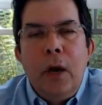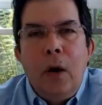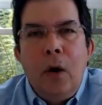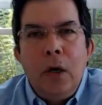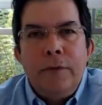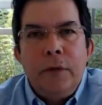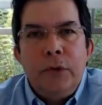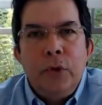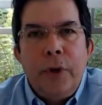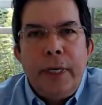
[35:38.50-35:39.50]
all of you
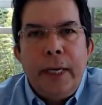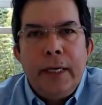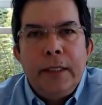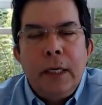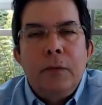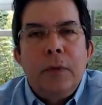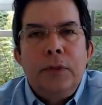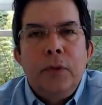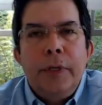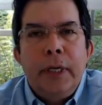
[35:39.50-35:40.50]
joining
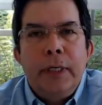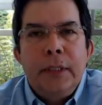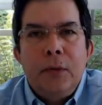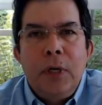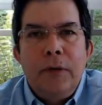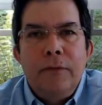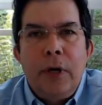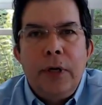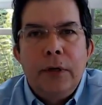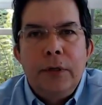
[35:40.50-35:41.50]
us at one of
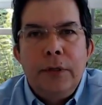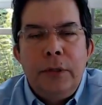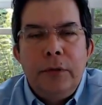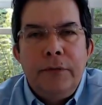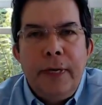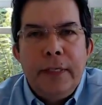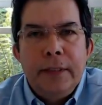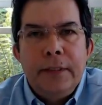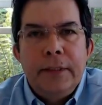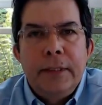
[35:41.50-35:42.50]
our new
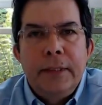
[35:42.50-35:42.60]
events.